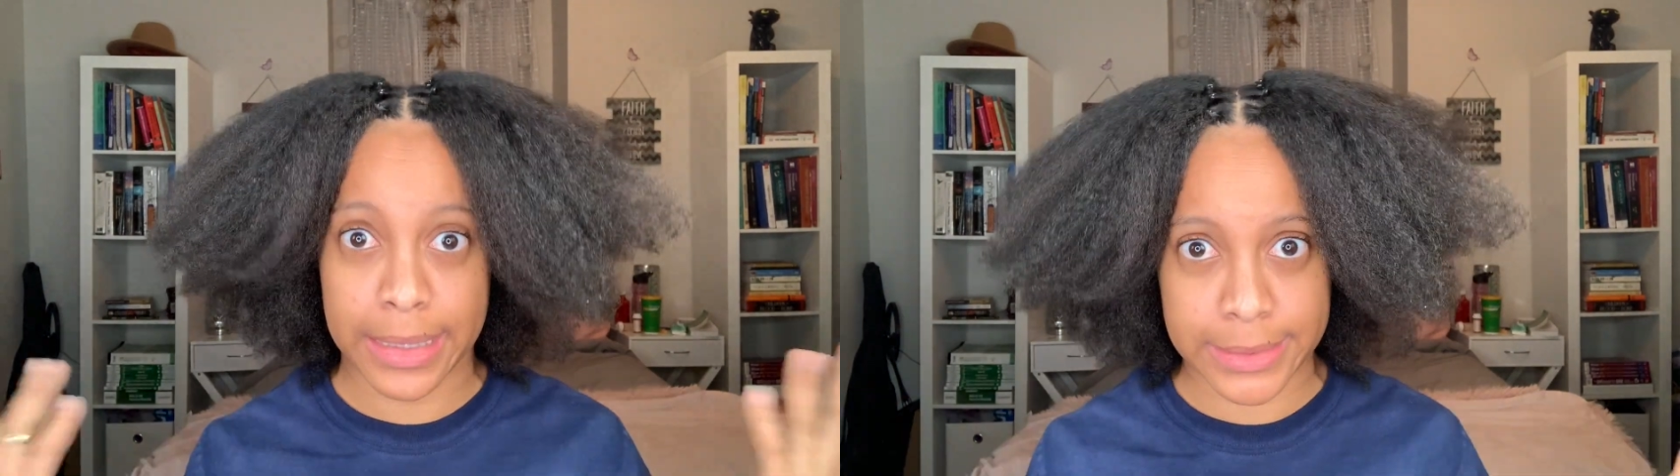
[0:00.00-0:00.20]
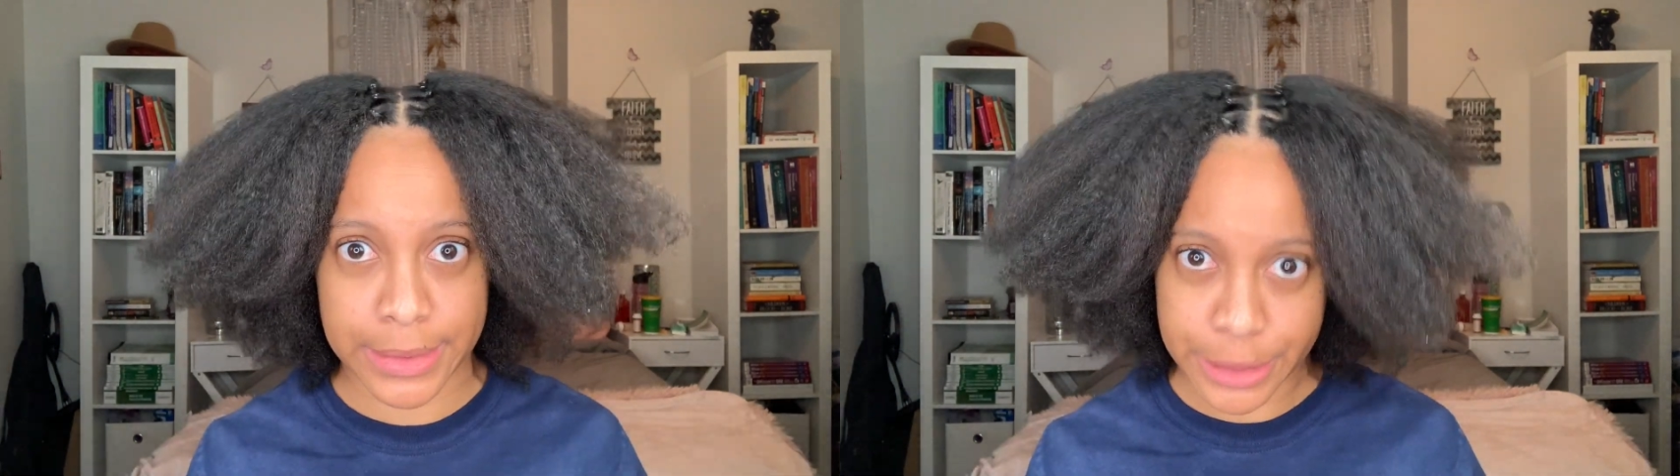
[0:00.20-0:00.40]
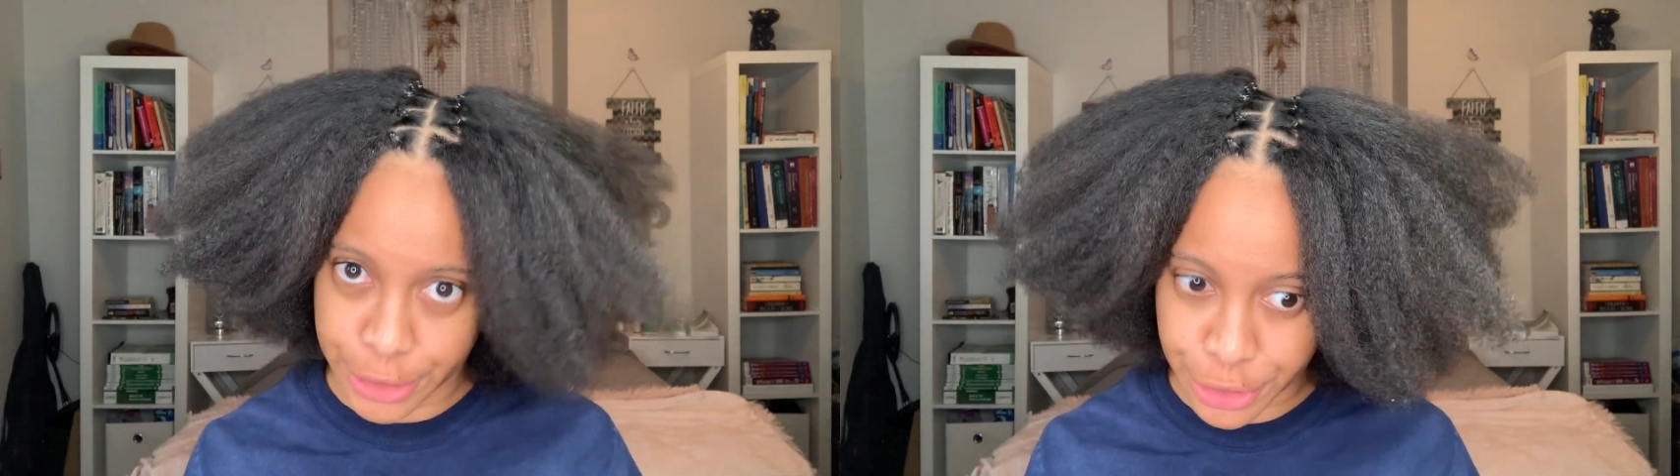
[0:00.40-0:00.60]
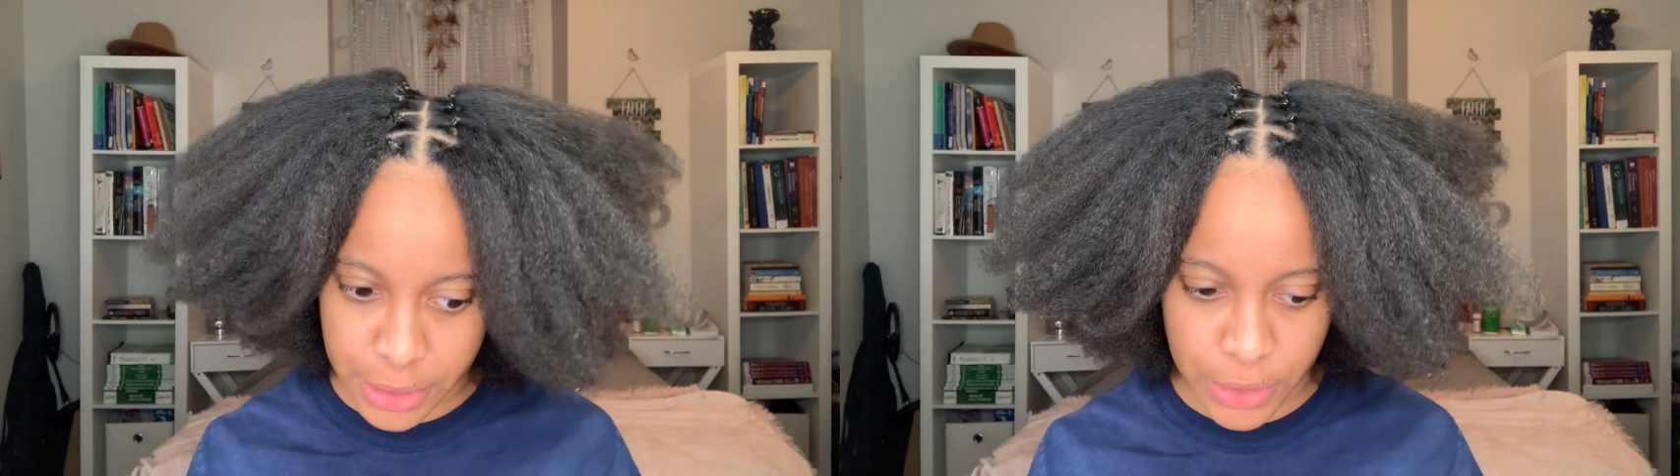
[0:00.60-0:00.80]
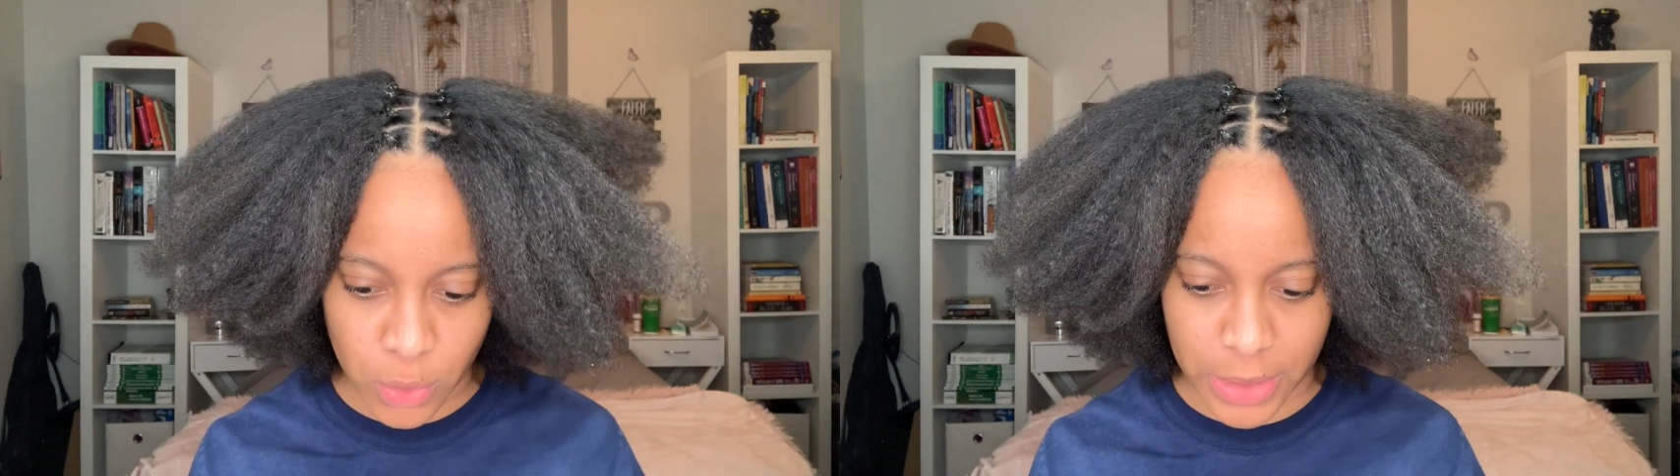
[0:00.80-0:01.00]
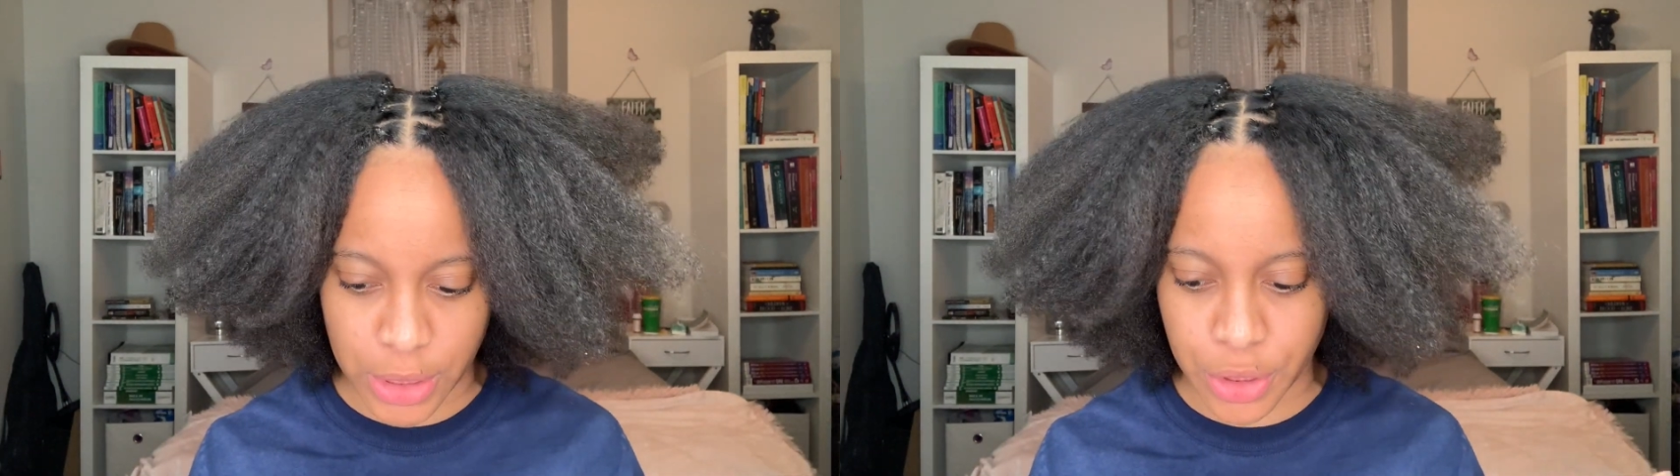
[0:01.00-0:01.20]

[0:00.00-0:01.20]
That's 120